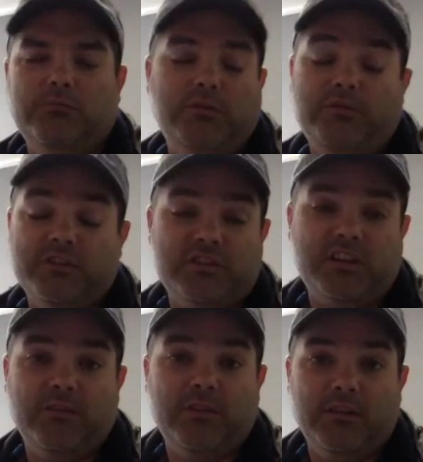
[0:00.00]
we've just
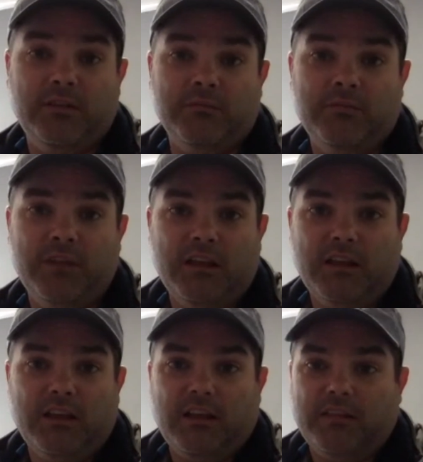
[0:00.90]
given them,
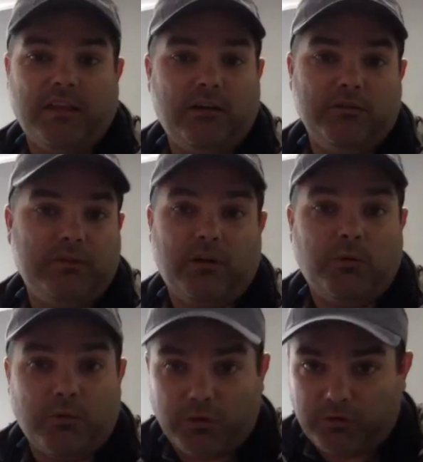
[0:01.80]
they don't
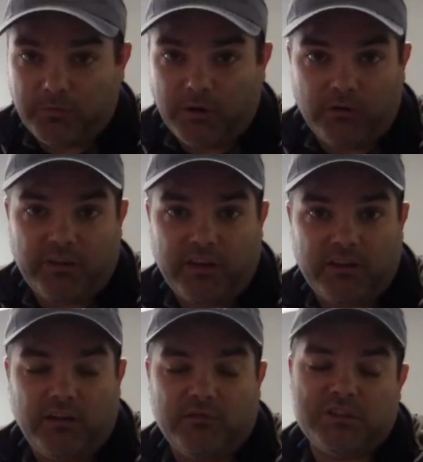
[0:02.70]
want to work
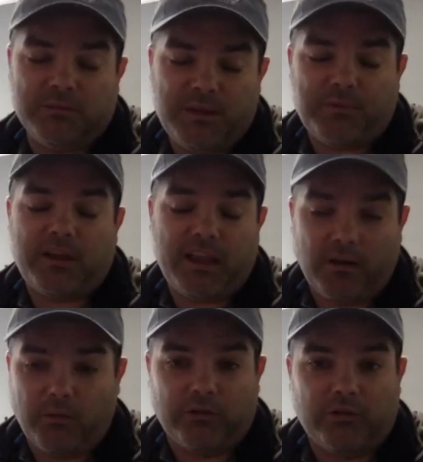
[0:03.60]
remotely. Some people can't
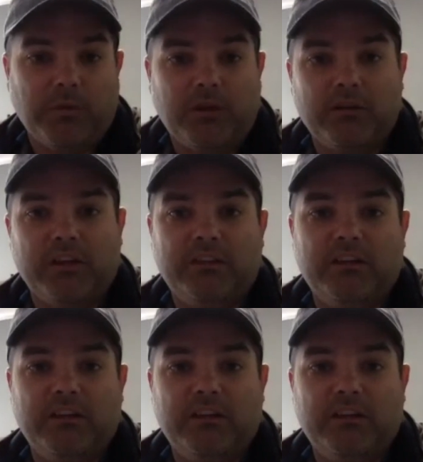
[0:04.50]
work remotely.